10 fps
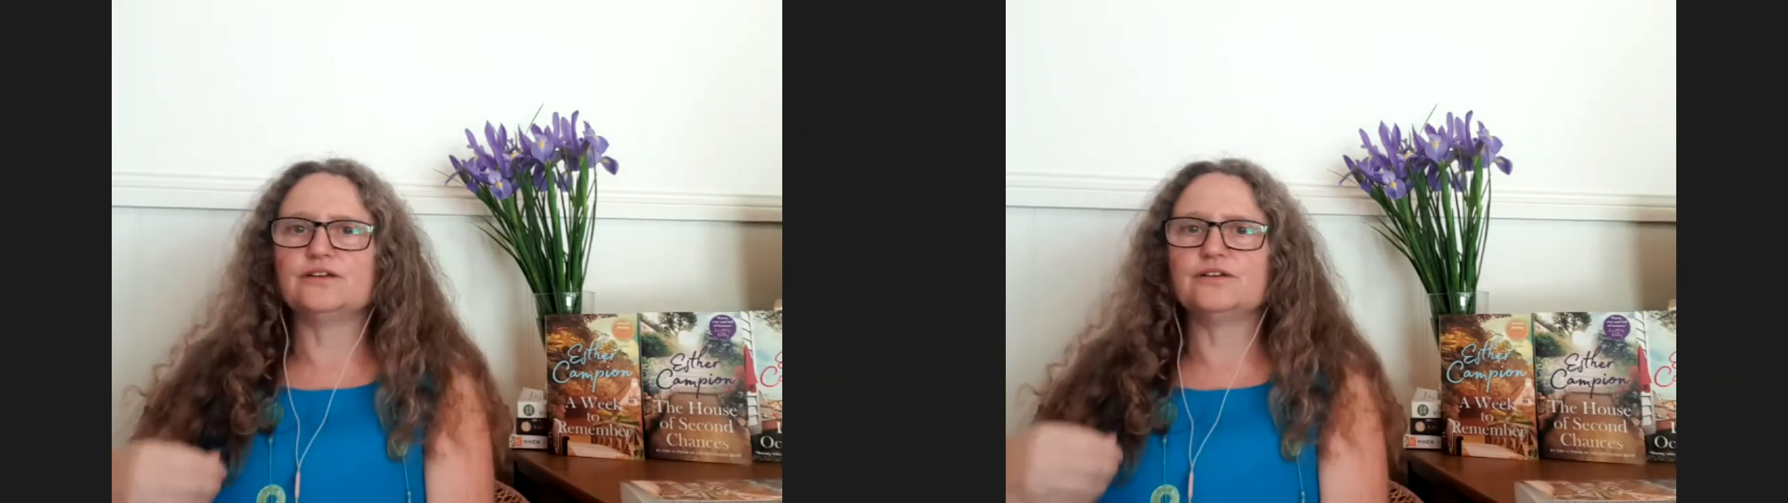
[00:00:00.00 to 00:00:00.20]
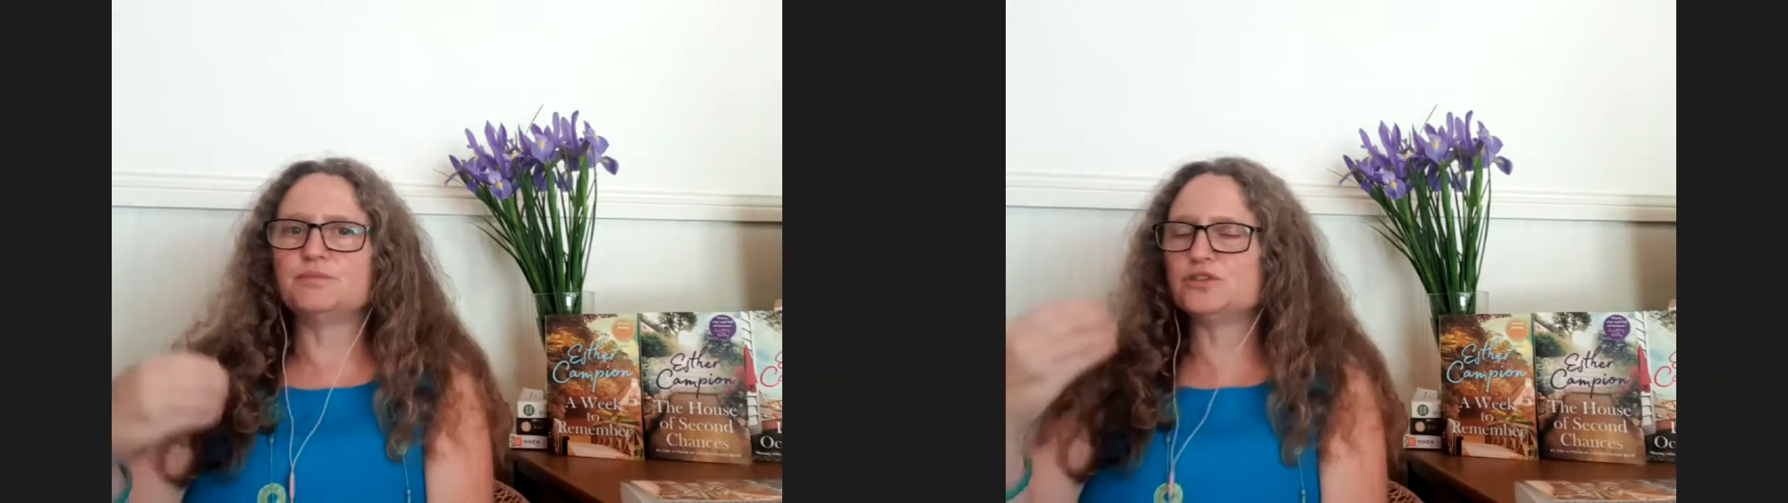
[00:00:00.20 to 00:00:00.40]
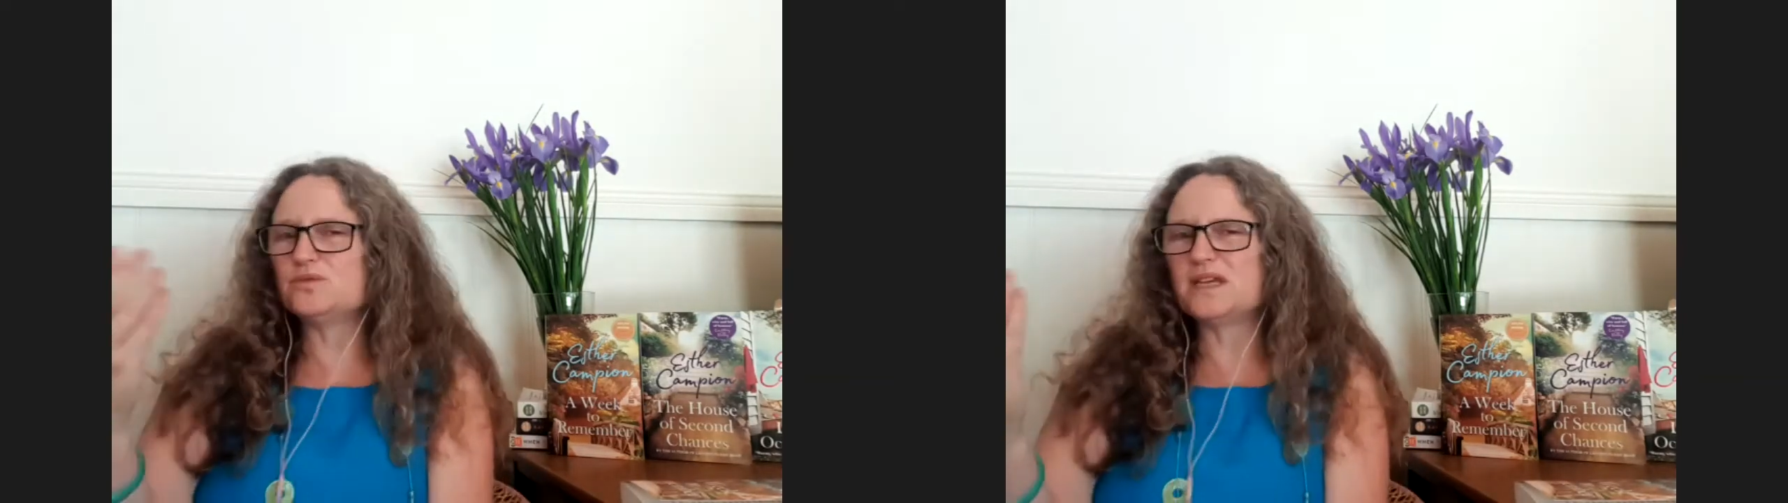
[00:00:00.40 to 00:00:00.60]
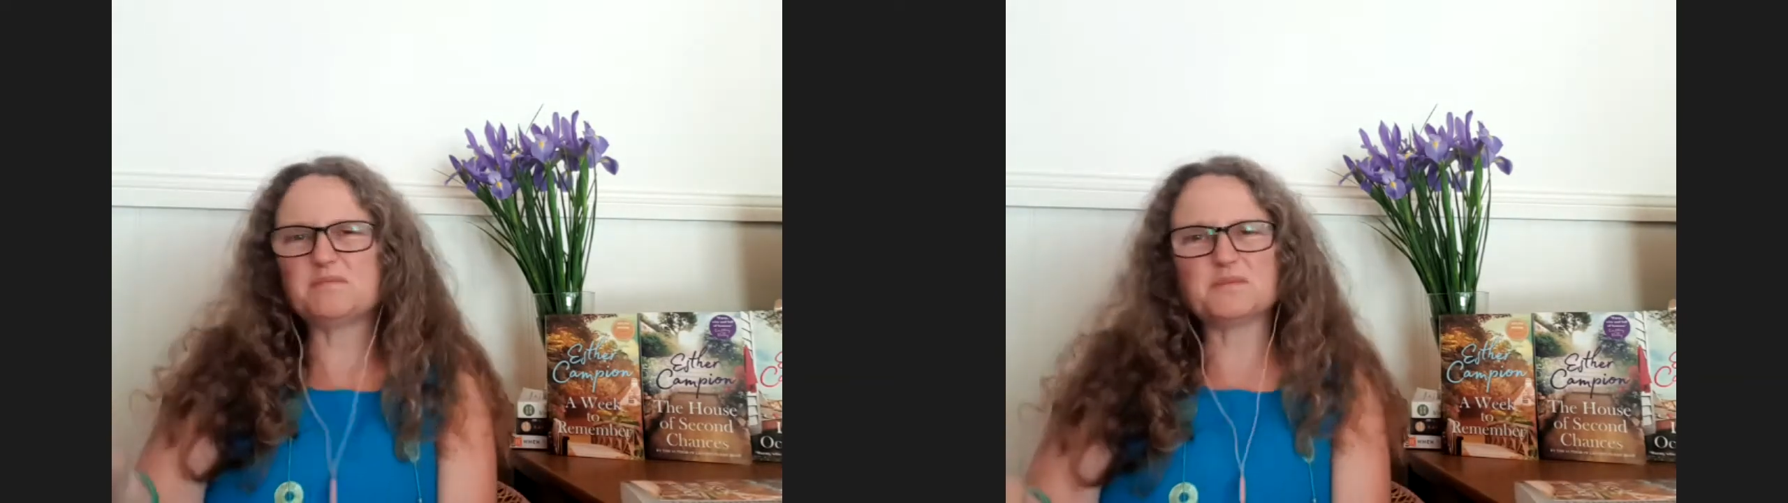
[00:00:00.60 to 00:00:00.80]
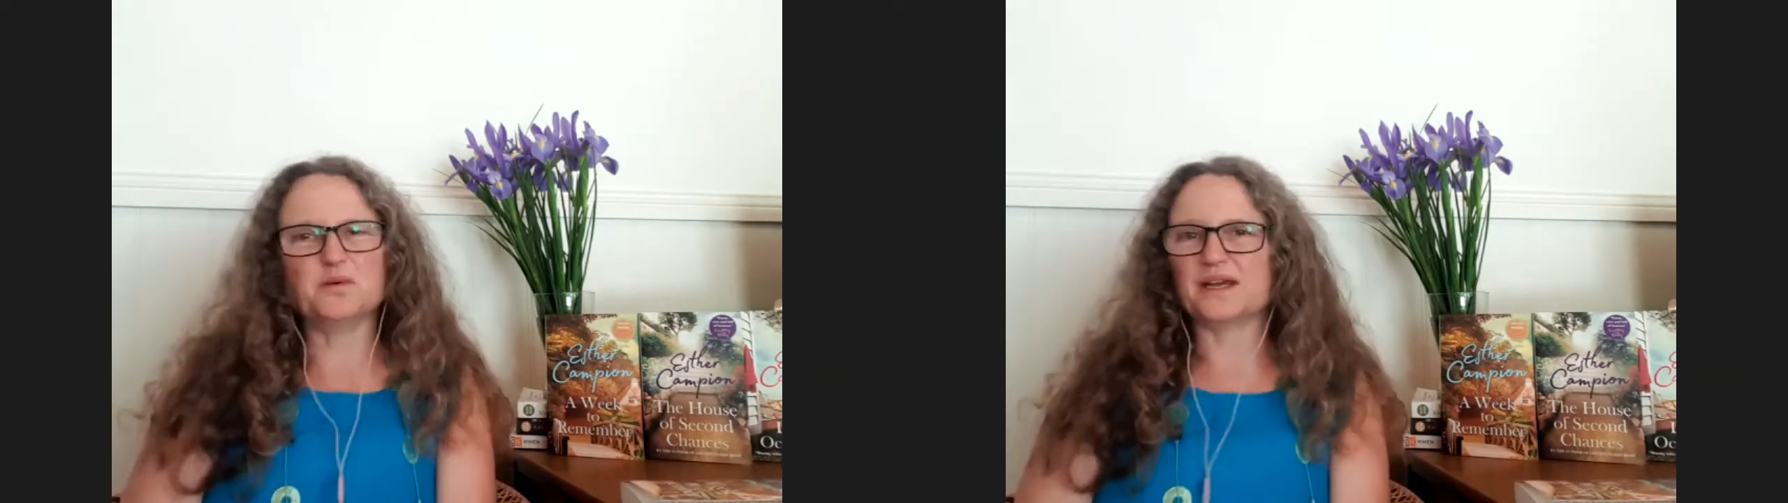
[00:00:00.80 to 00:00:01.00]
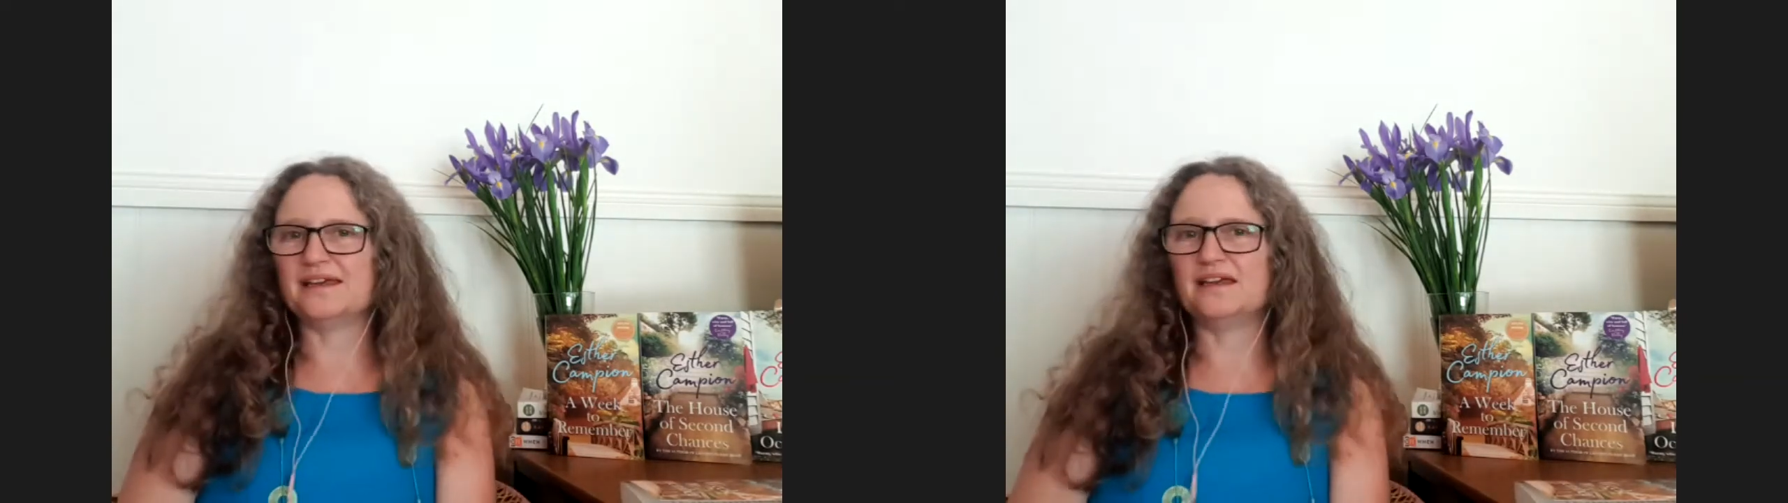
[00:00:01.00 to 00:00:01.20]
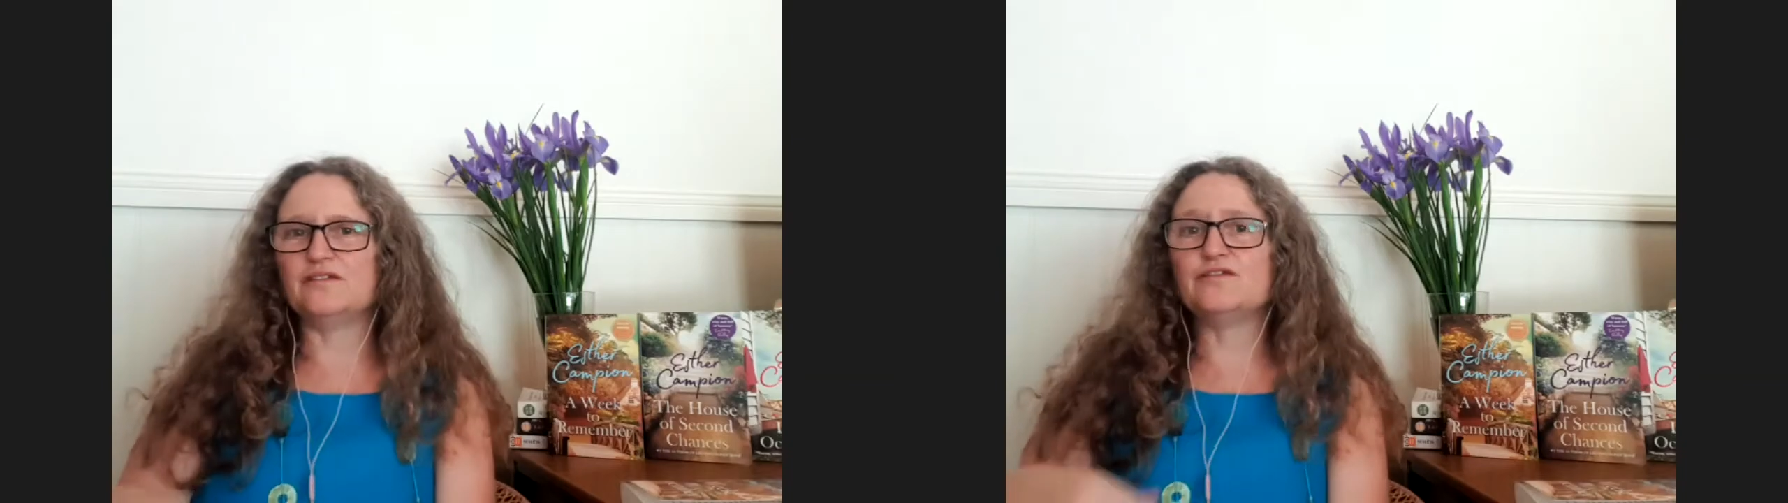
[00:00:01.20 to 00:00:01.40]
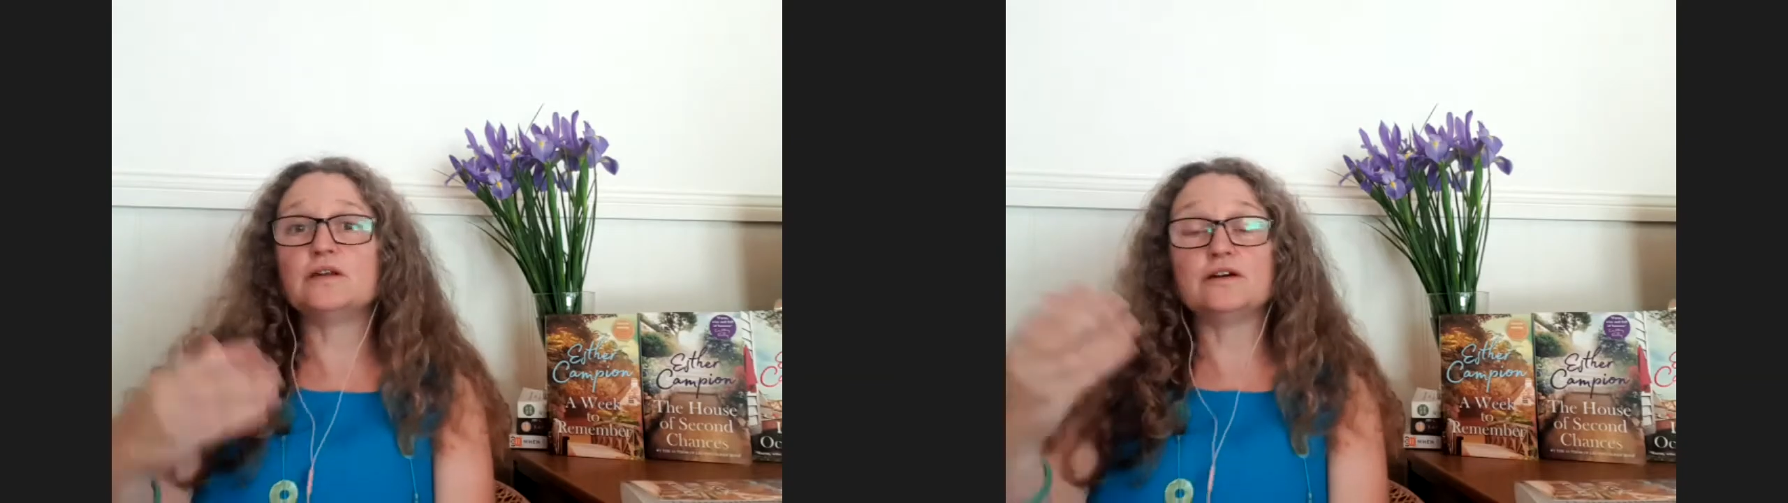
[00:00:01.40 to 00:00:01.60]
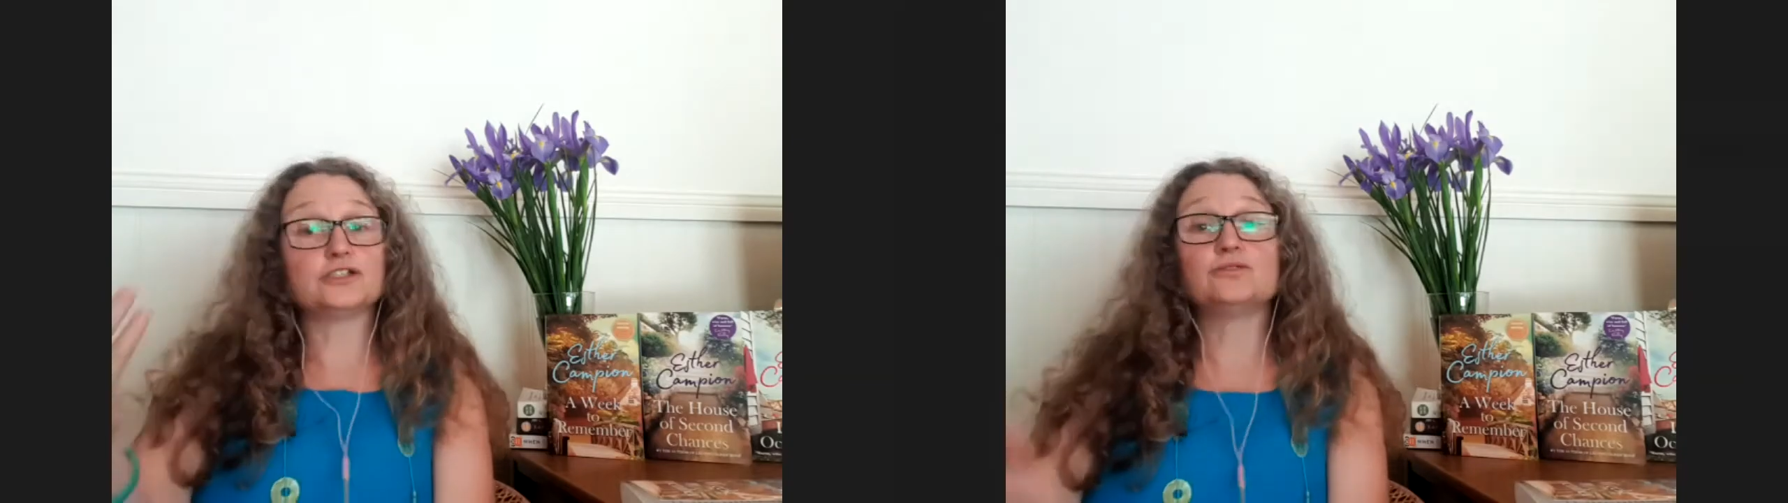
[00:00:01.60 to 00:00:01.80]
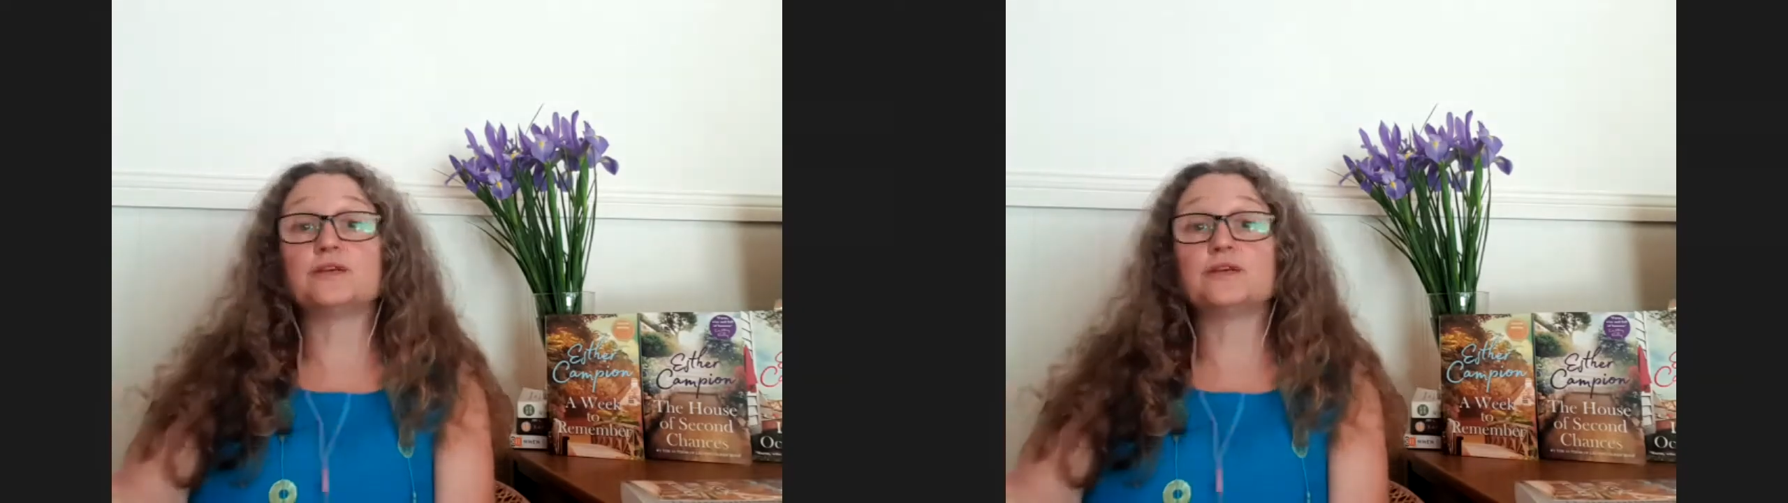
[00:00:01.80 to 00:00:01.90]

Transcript: but you keep going if you love it yeah.